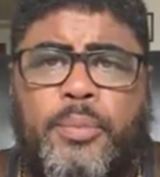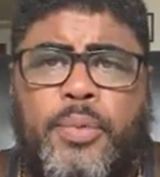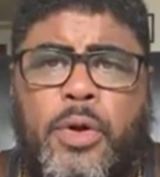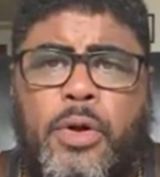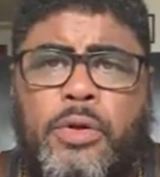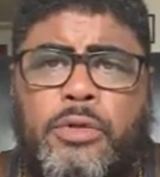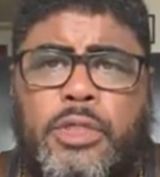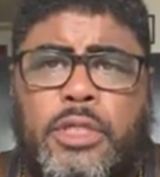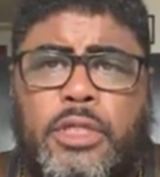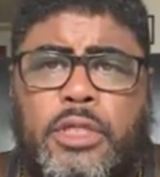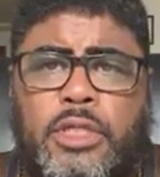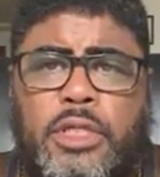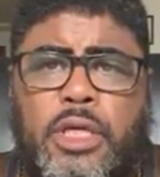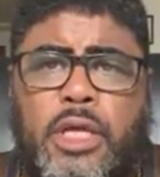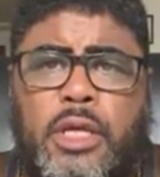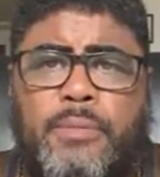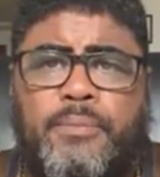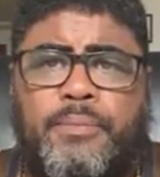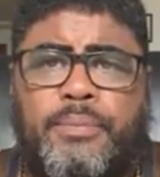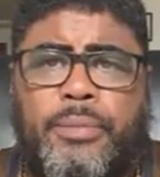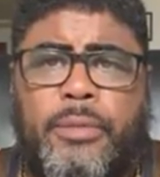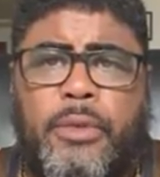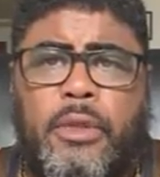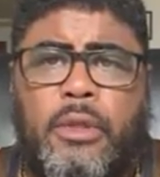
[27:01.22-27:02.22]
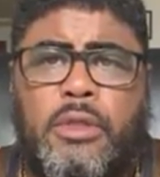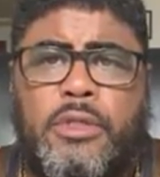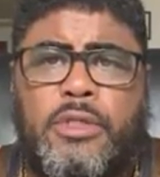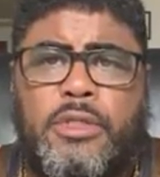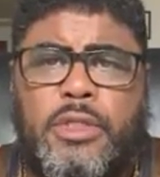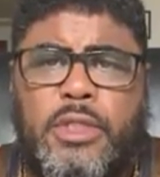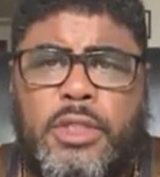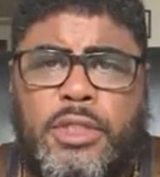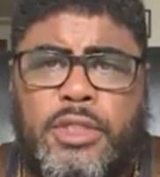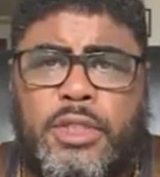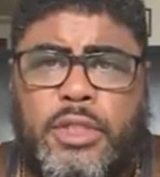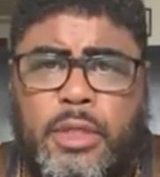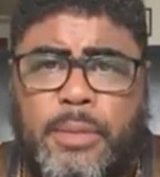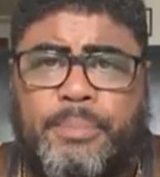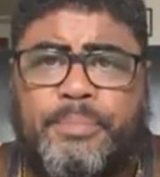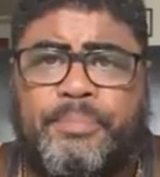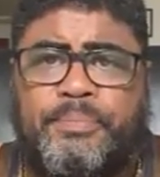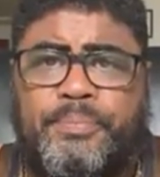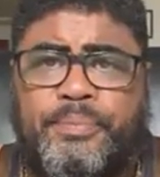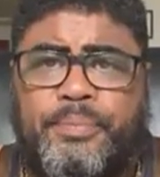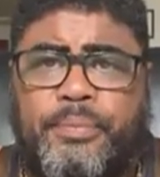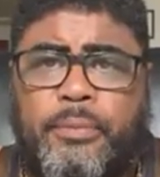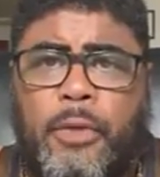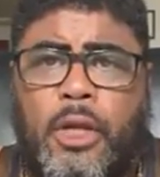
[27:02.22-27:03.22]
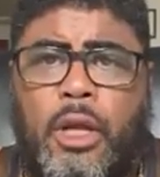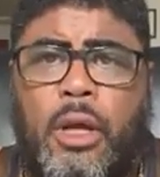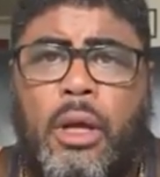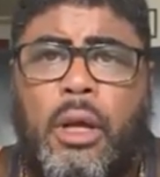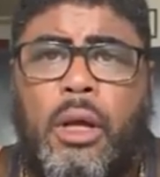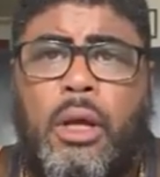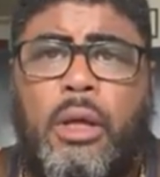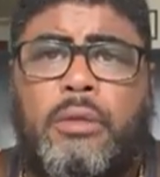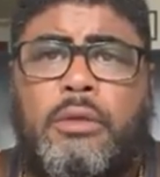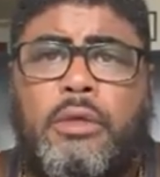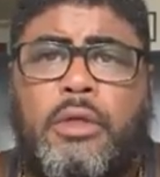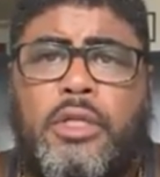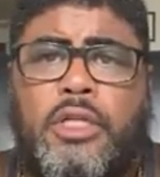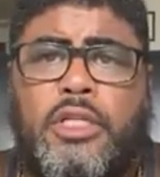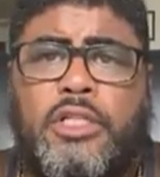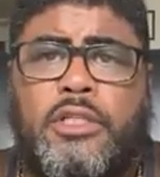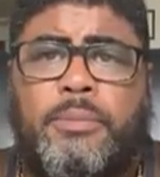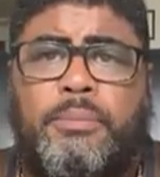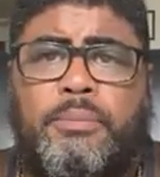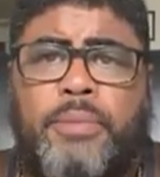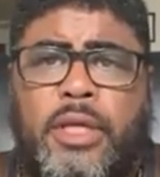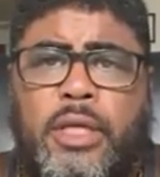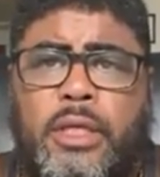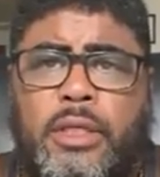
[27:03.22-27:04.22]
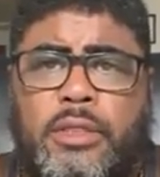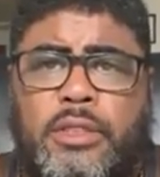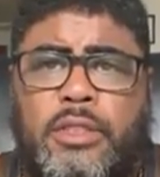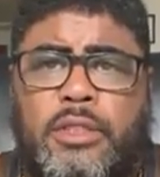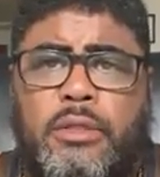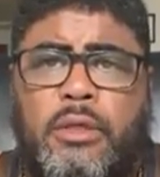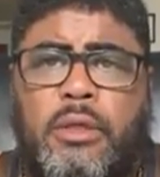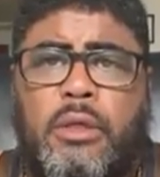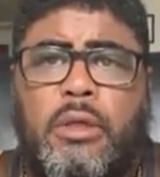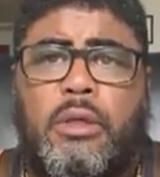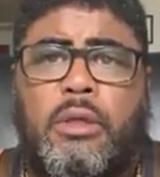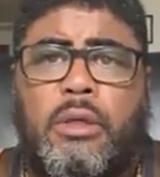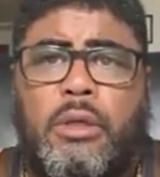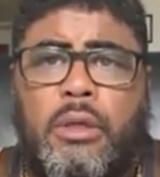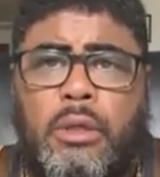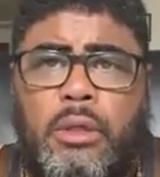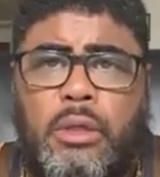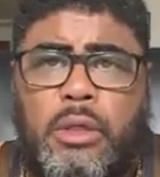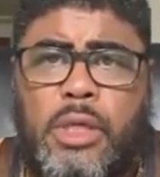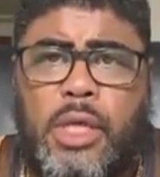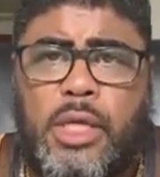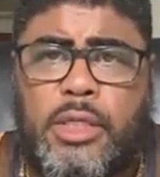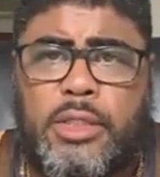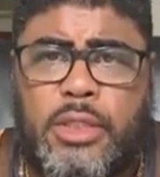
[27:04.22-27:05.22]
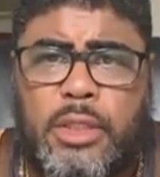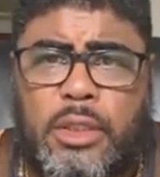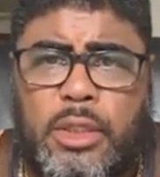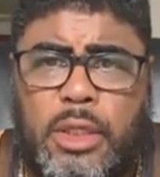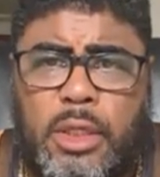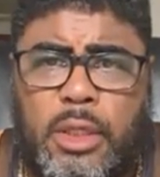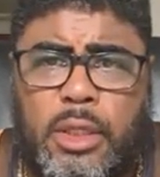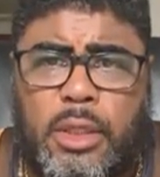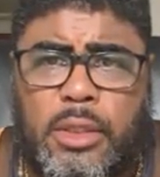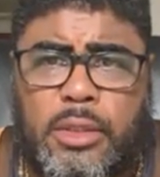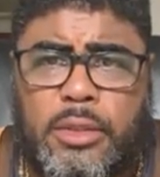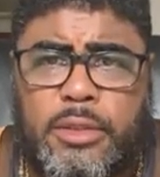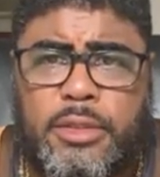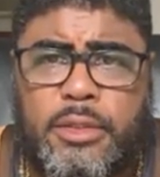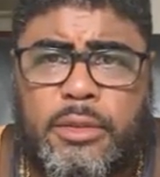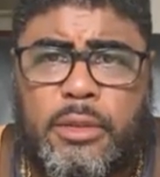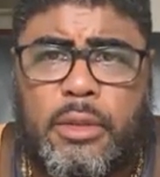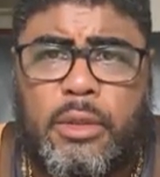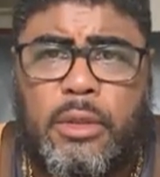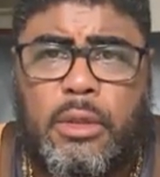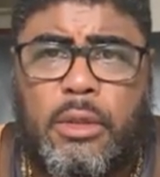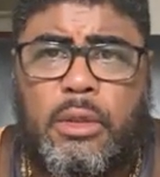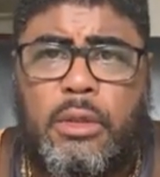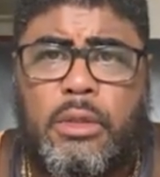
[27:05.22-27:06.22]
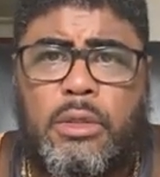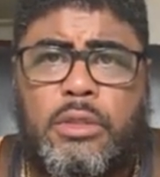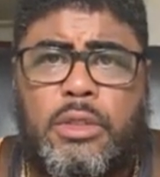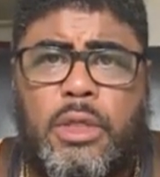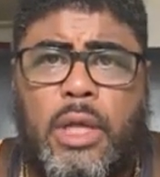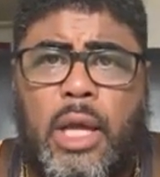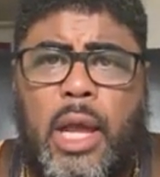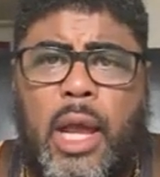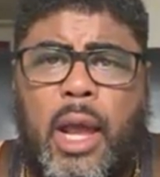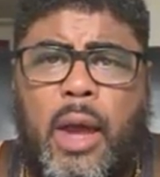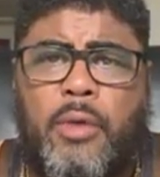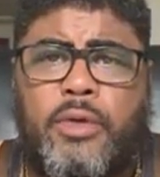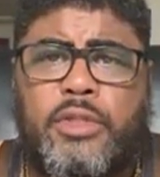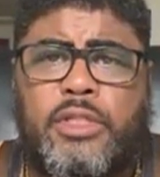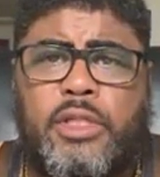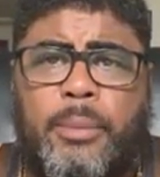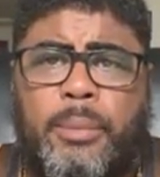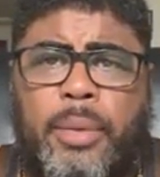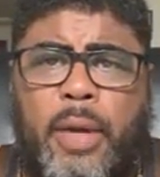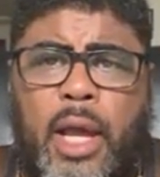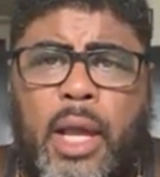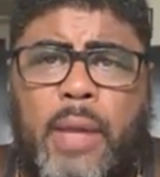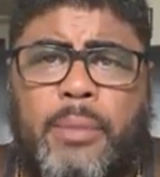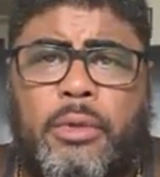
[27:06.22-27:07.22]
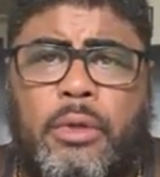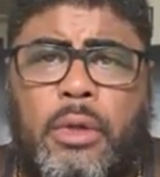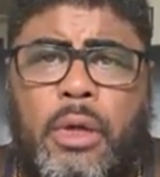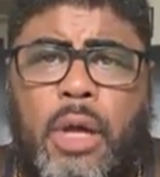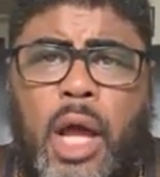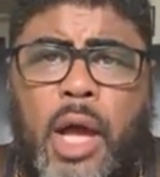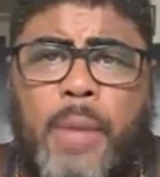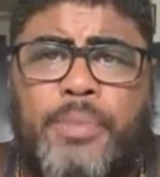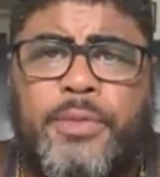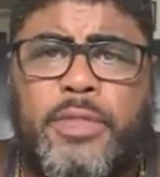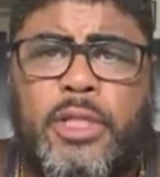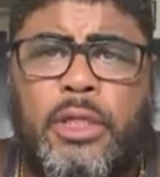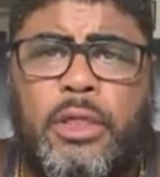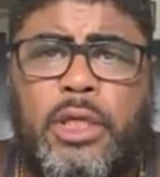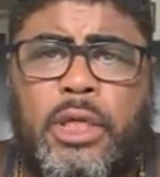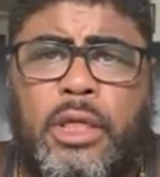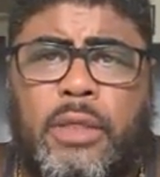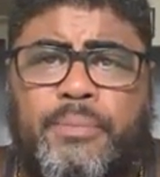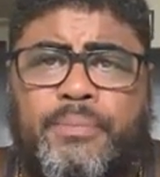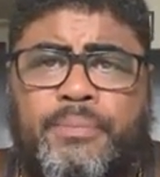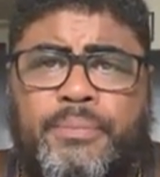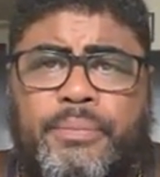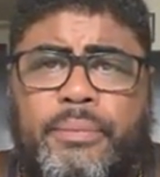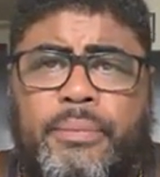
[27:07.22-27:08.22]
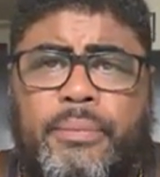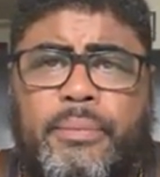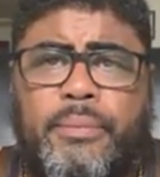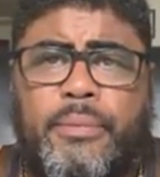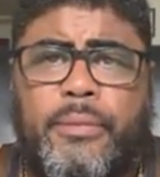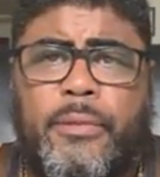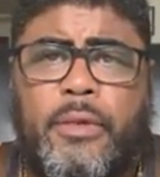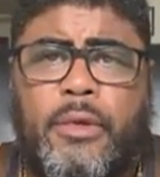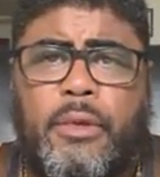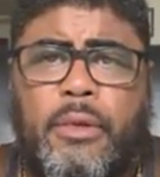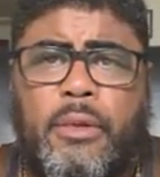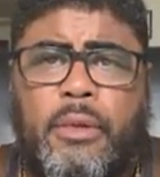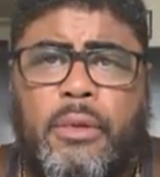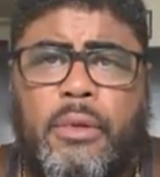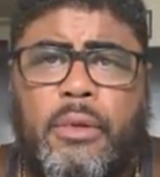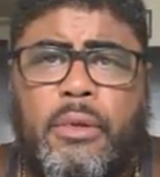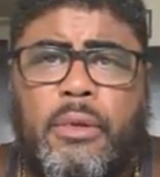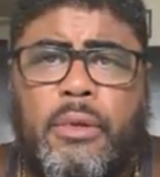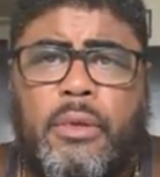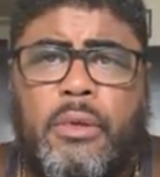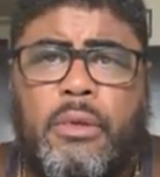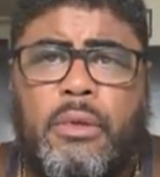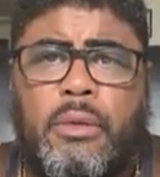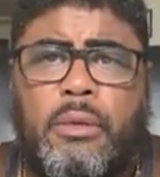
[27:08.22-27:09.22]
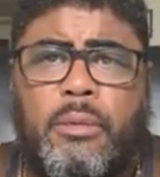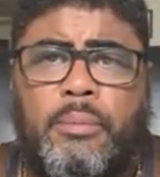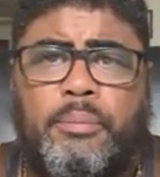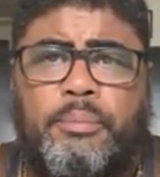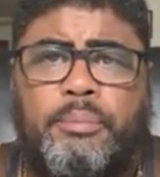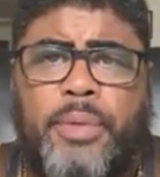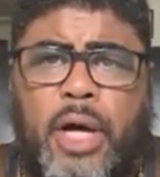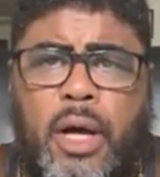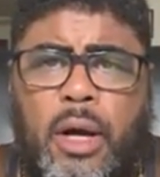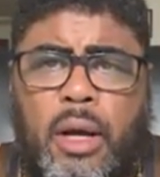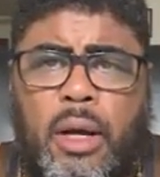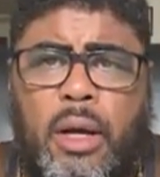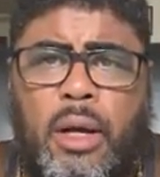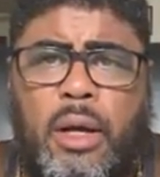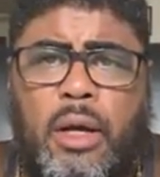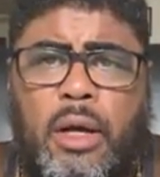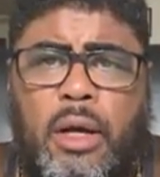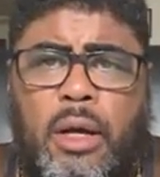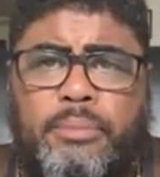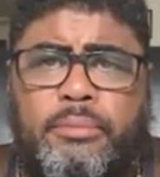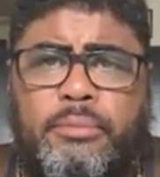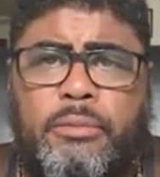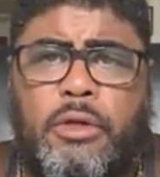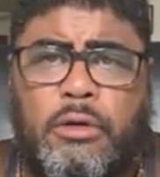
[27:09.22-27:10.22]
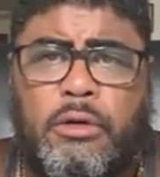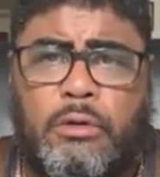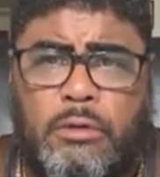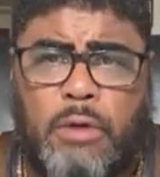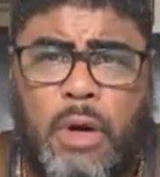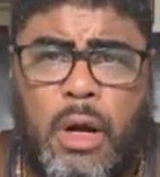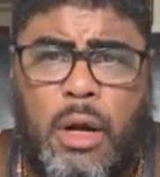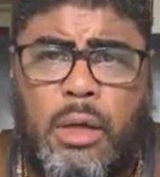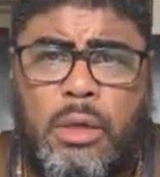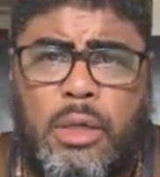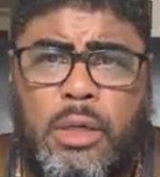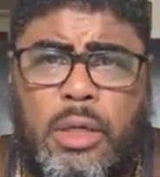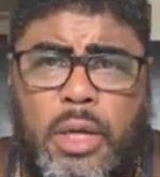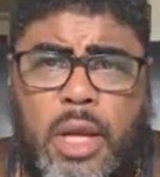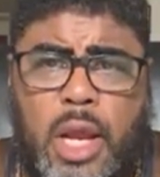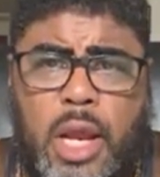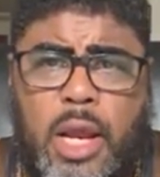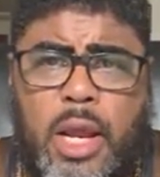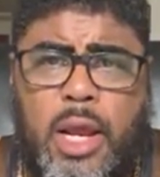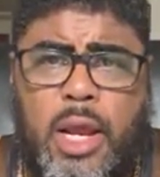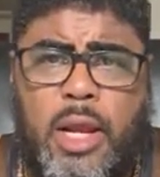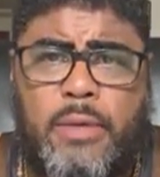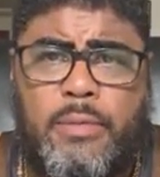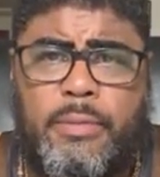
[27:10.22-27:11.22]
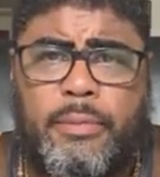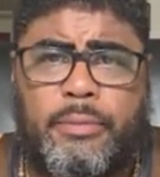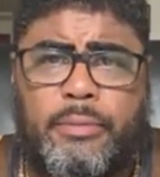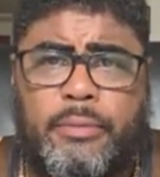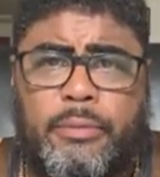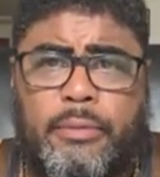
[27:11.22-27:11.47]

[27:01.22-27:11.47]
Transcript: purchasing system under this beast. Yes, it is. So, how is the Bible obsolete? Bob, wrong again.